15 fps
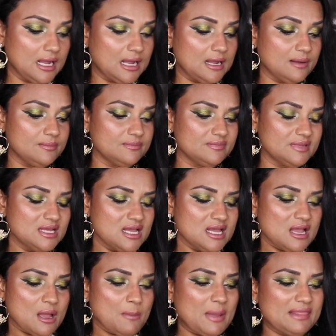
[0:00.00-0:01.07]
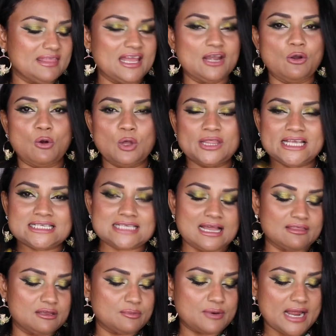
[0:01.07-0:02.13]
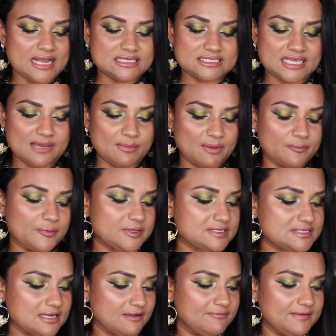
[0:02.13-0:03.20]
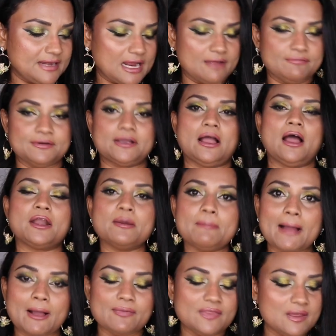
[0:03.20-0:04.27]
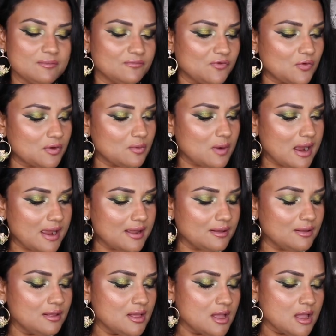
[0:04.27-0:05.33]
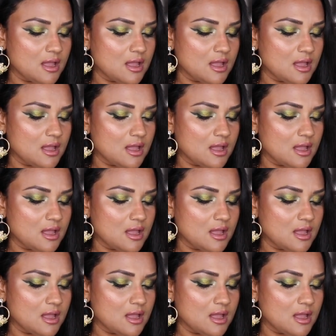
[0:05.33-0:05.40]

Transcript: Um, but then all these other brands came up with stuff and I forgot about them for a while.